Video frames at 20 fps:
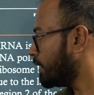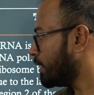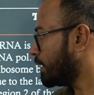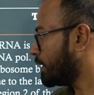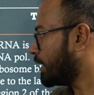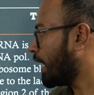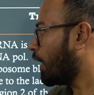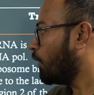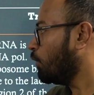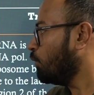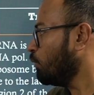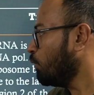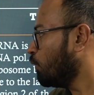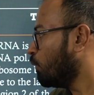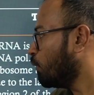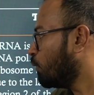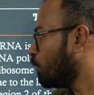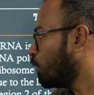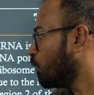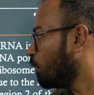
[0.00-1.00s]

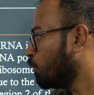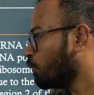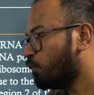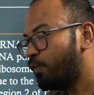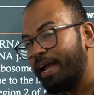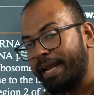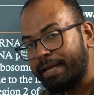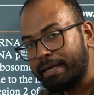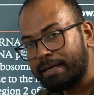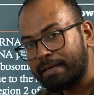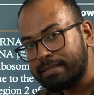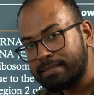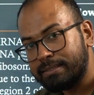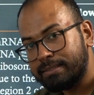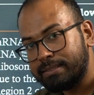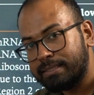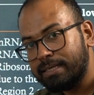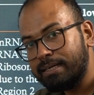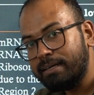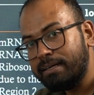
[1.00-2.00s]
Now,
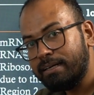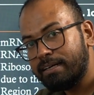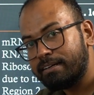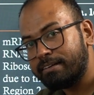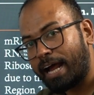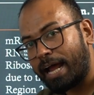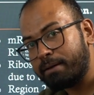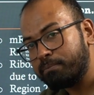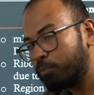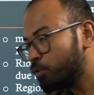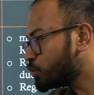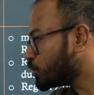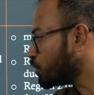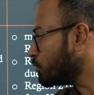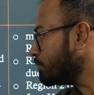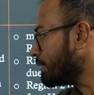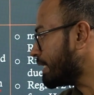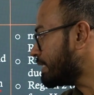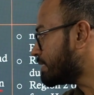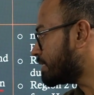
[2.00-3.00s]
when the
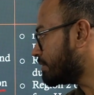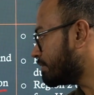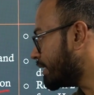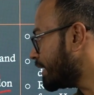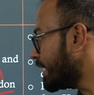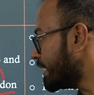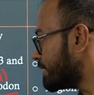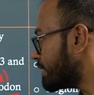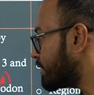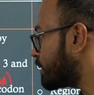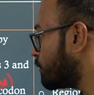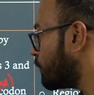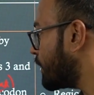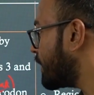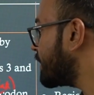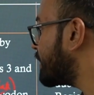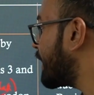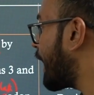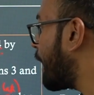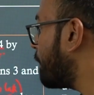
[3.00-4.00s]
ribosome is released, what
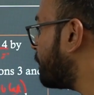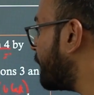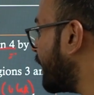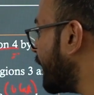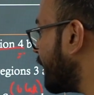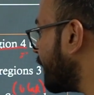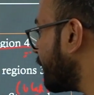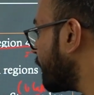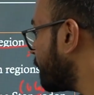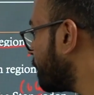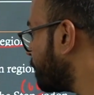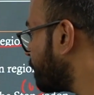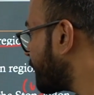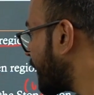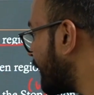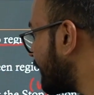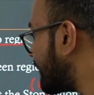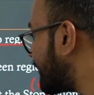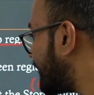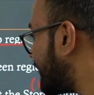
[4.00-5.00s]
is happening?
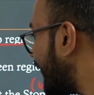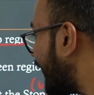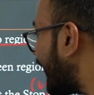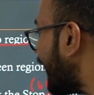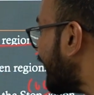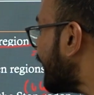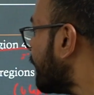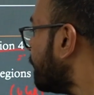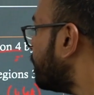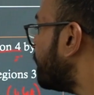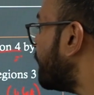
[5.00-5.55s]
Second